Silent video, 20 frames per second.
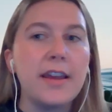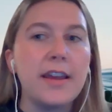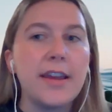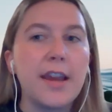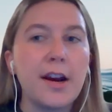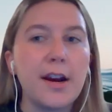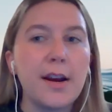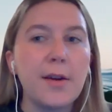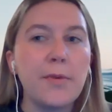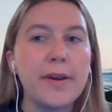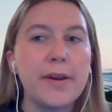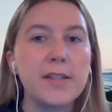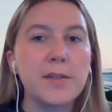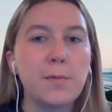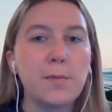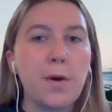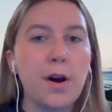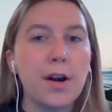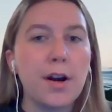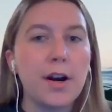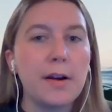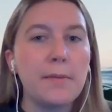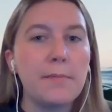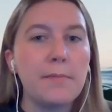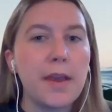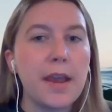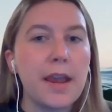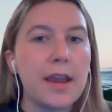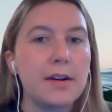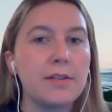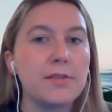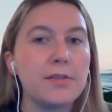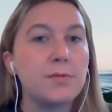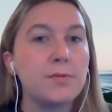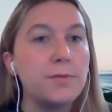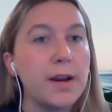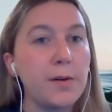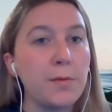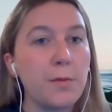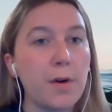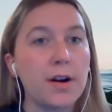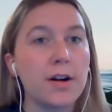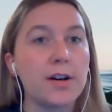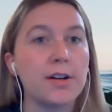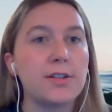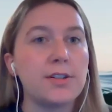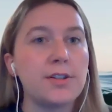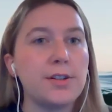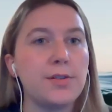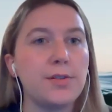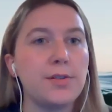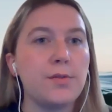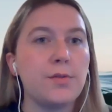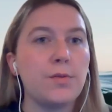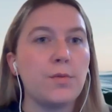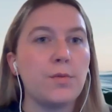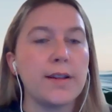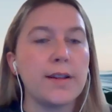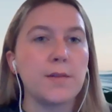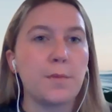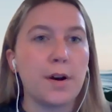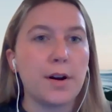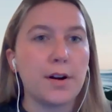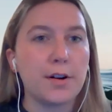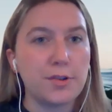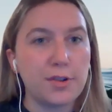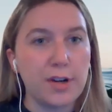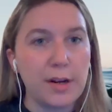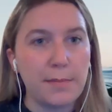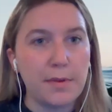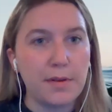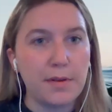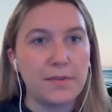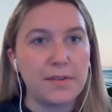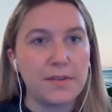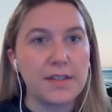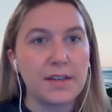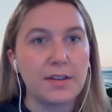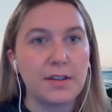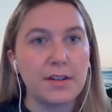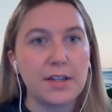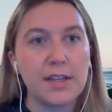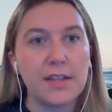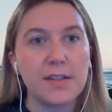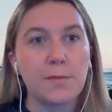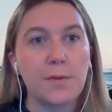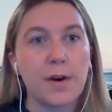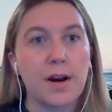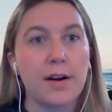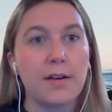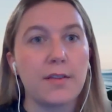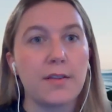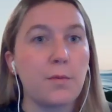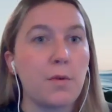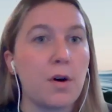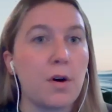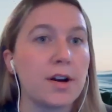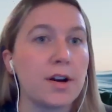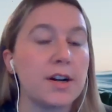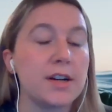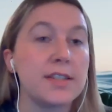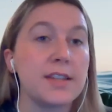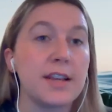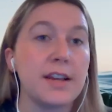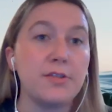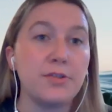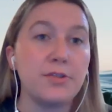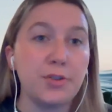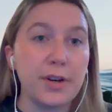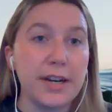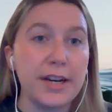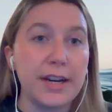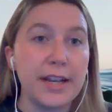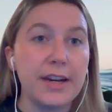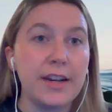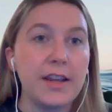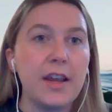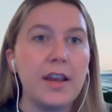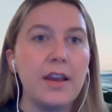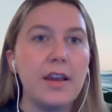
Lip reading: carry wastewater and rainwater to wastewater treatment facilities where the water is then treated.